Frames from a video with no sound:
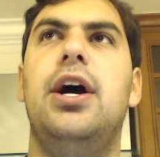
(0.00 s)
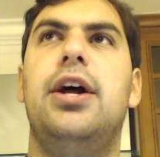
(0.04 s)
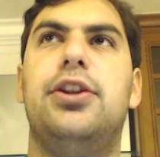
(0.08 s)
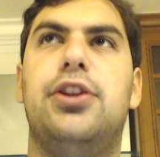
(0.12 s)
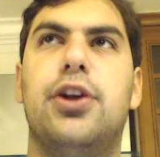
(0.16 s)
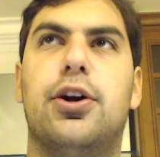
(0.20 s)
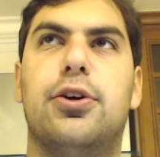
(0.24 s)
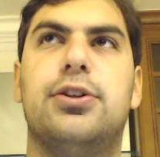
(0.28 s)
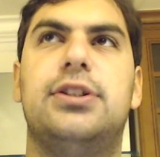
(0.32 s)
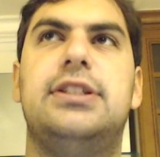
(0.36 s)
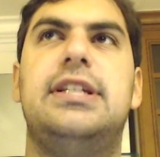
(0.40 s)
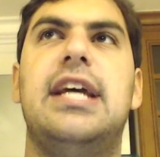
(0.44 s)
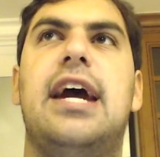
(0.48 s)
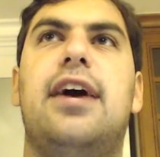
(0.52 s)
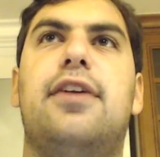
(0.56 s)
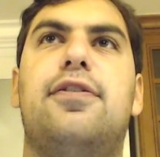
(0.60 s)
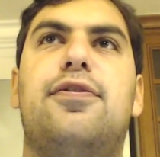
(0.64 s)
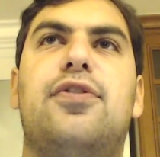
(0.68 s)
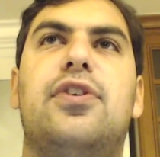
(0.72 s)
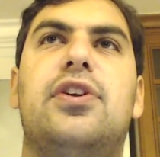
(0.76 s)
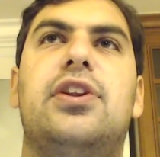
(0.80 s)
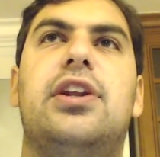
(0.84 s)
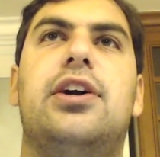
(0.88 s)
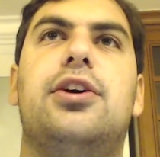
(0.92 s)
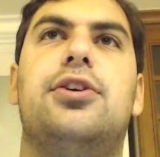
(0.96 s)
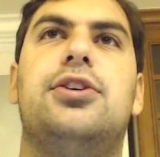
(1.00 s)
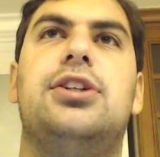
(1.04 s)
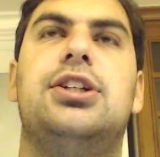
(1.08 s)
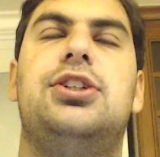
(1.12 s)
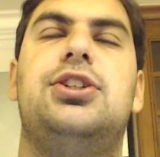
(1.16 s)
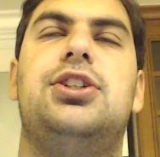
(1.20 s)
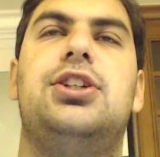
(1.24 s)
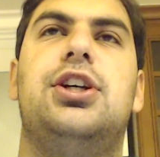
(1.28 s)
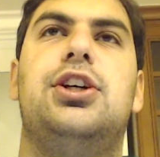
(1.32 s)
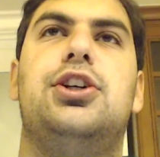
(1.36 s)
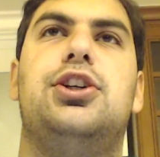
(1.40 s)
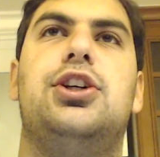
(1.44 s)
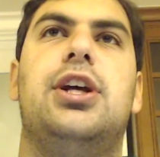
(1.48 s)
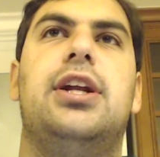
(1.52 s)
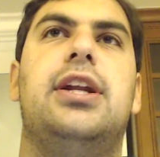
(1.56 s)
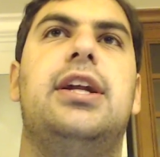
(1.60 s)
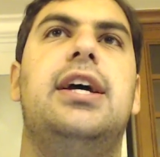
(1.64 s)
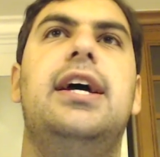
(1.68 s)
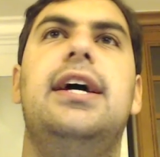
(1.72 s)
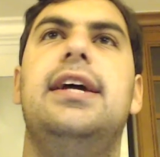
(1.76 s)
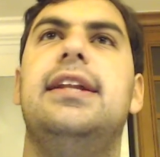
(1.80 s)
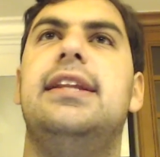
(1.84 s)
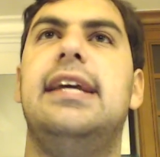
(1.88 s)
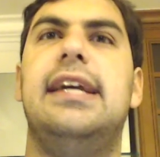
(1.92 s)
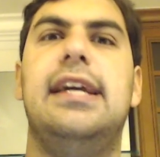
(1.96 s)
They're dead for their decision.
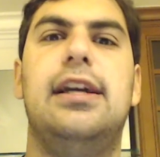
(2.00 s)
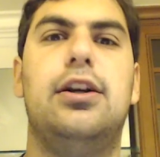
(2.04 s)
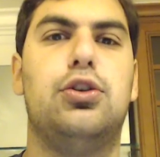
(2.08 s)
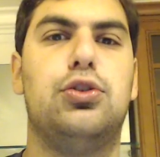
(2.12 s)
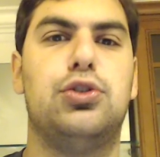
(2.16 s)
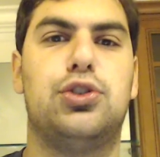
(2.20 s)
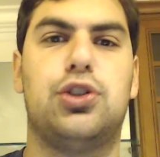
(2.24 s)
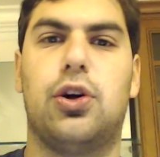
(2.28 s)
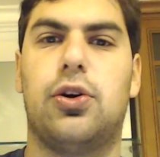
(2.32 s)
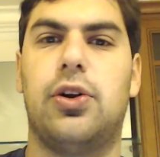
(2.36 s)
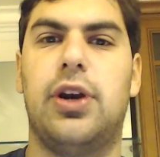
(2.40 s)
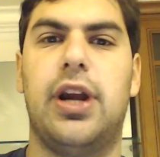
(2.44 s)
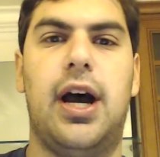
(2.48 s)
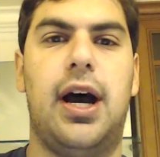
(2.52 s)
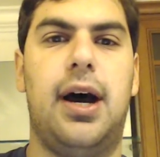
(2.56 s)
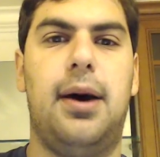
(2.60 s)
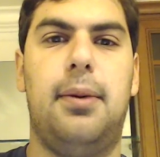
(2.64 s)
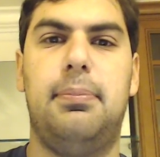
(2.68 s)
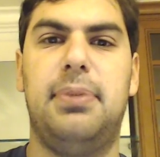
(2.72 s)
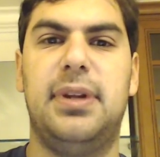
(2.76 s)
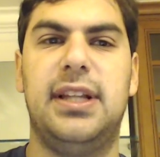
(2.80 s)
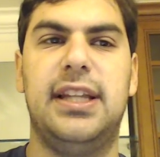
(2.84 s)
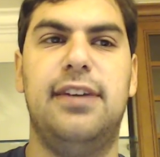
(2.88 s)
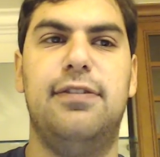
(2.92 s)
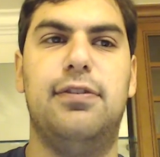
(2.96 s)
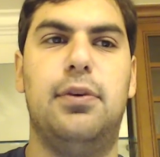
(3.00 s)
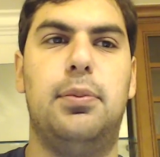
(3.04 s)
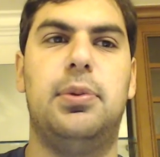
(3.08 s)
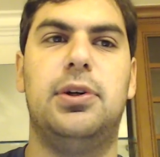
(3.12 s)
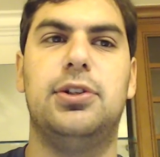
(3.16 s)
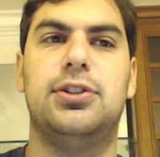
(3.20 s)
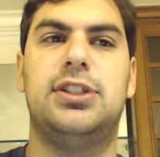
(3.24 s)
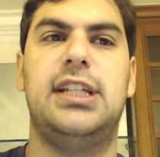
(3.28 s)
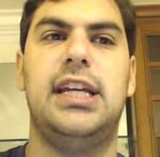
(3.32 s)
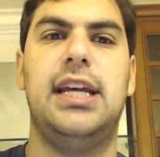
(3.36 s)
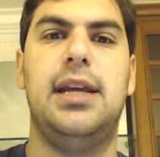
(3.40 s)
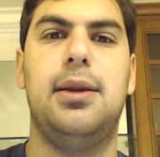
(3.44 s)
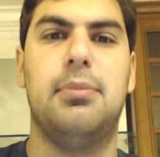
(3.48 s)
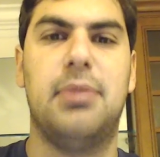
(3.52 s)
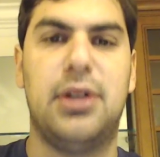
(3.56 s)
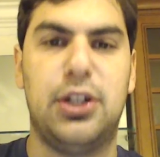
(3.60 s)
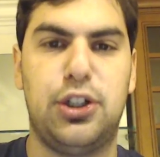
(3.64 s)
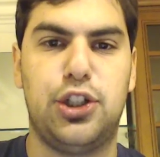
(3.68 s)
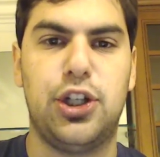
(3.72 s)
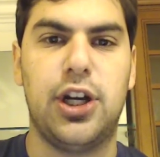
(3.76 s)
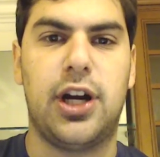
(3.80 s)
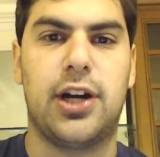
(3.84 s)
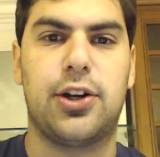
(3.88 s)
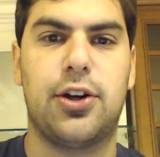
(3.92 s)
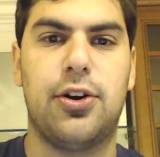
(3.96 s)
The Eagles are an unbelievable team, a
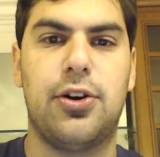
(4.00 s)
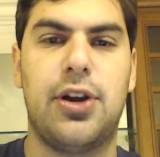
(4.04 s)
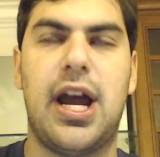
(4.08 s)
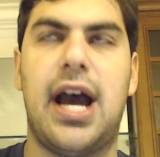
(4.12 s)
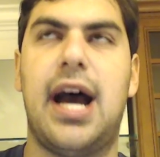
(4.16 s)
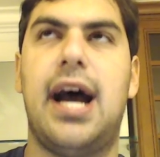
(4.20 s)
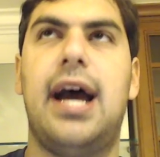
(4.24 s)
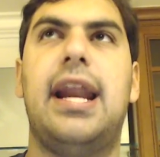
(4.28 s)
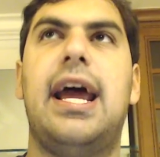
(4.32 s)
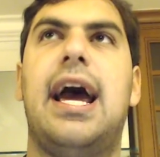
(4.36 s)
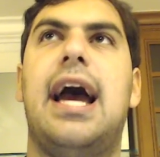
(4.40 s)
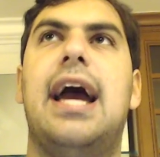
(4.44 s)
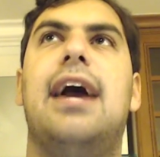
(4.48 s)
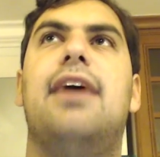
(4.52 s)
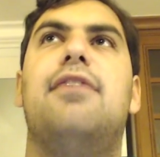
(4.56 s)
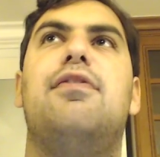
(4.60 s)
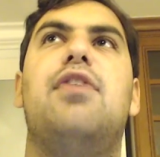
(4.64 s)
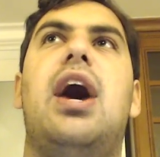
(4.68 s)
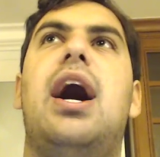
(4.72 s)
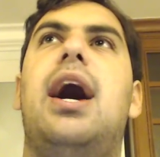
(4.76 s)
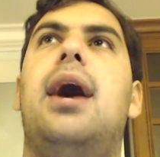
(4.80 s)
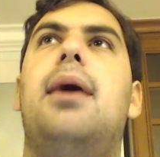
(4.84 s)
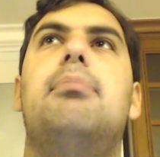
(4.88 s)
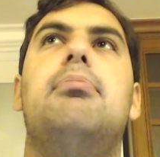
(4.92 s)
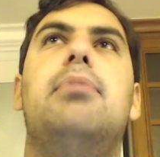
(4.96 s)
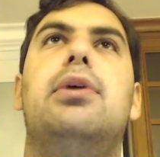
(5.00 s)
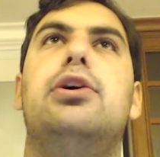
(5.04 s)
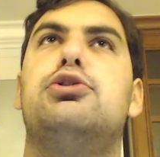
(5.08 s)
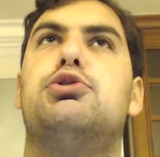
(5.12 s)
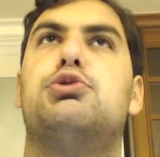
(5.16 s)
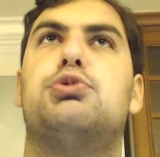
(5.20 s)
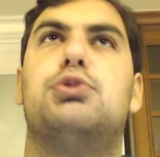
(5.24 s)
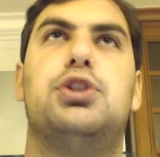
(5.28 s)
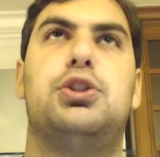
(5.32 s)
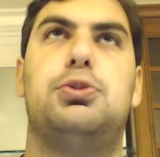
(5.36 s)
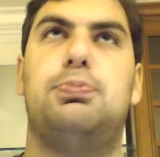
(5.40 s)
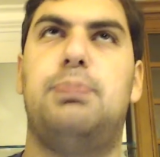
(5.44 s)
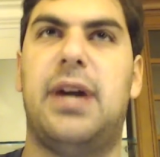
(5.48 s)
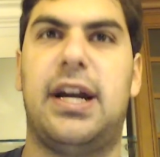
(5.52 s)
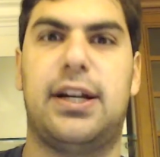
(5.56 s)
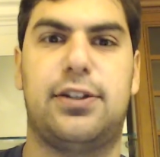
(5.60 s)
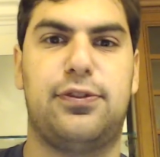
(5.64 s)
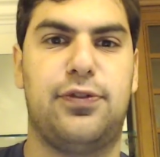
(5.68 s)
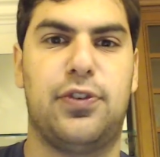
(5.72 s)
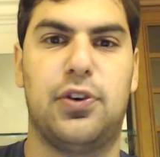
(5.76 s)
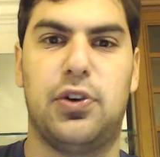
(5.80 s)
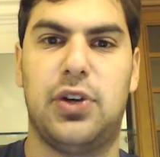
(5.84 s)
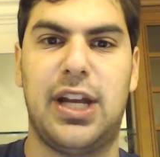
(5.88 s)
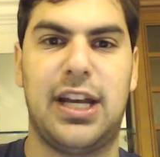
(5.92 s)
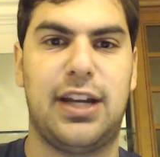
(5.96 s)
juggernaut. I have utmost respect
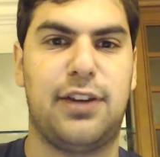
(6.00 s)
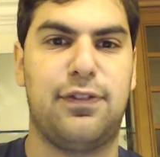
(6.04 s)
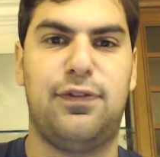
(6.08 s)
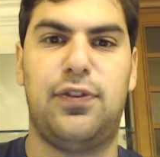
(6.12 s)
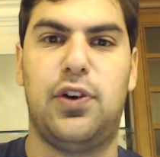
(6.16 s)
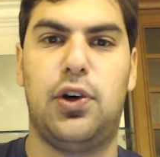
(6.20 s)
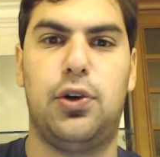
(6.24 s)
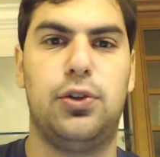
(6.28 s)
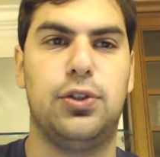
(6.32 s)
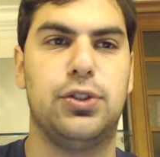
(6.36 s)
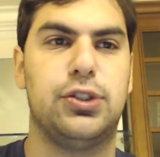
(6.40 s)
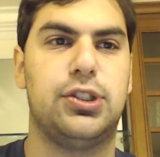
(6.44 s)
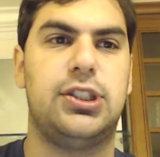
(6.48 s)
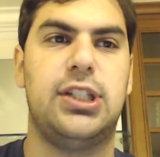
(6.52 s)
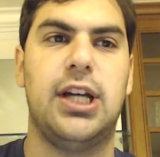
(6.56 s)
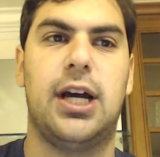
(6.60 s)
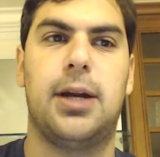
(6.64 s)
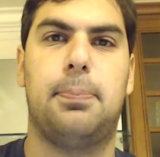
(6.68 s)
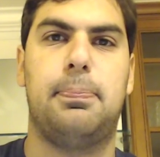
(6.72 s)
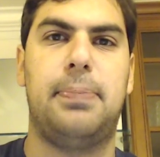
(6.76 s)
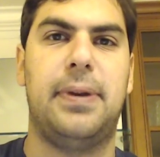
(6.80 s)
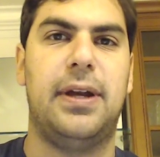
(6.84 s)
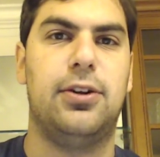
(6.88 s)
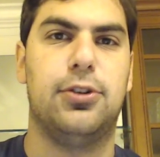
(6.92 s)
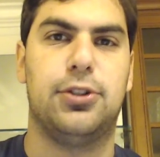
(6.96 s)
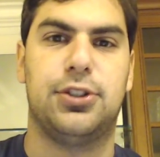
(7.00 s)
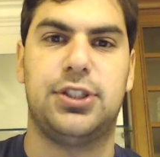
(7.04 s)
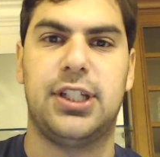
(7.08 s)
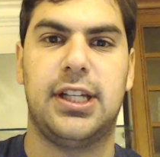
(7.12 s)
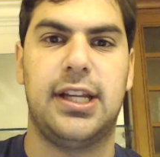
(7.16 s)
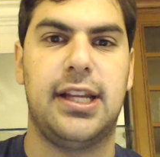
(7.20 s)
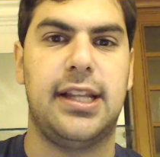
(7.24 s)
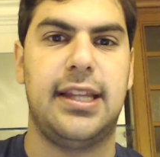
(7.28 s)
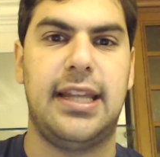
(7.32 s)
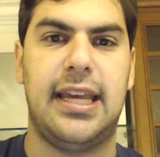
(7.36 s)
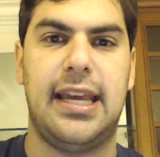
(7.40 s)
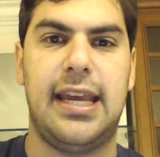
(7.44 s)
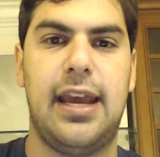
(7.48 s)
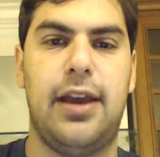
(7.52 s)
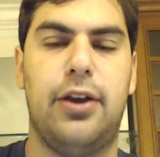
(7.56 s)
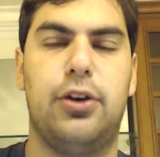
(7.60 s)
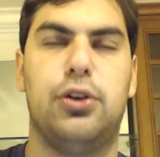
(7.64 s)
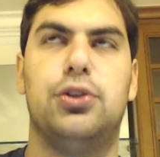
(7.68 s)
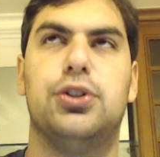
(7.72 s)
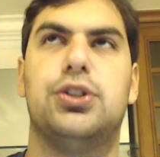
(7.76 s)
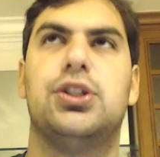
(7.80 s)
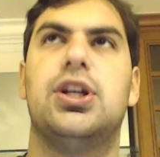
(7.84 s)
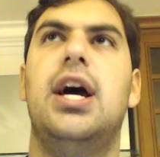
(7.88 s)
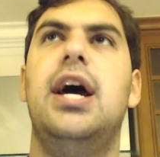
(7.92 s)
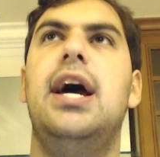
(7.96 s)
for Nick Foles, Doug Peterson, and the
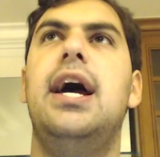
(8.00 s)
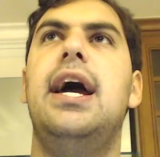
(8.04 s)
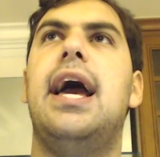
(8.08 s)
Eagles.